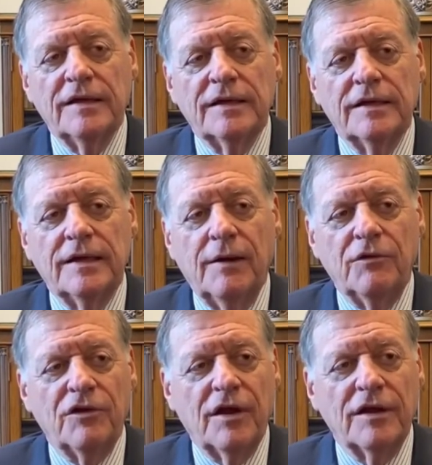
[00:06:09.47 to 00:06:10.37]
I
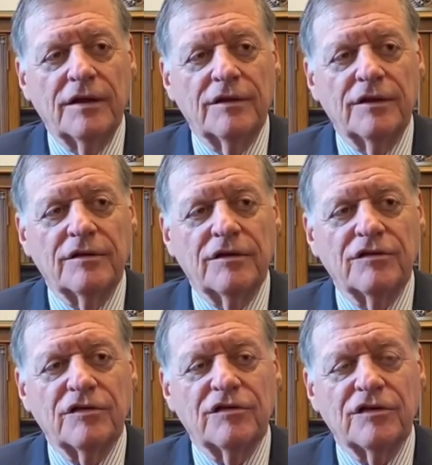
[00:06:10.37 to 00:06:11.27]
would tell you that
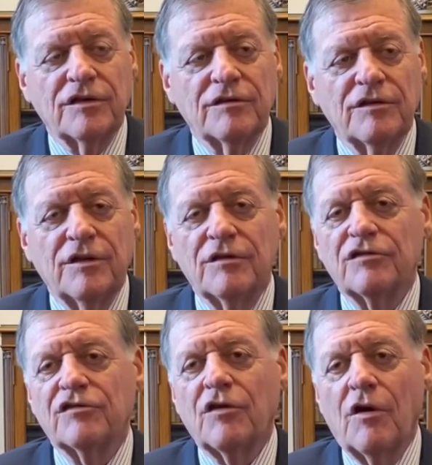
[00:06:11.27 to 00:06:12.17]
this is the
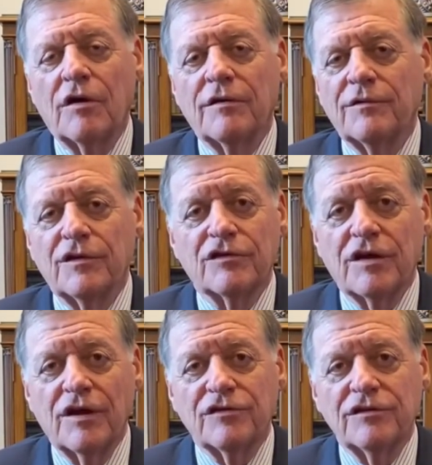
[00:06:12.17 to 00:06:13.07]
start of a
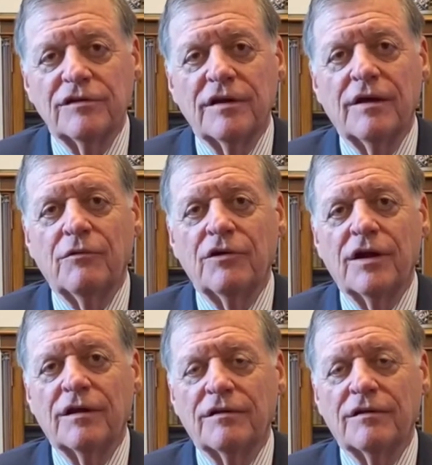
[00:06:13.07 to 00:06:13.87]
discussion. I would not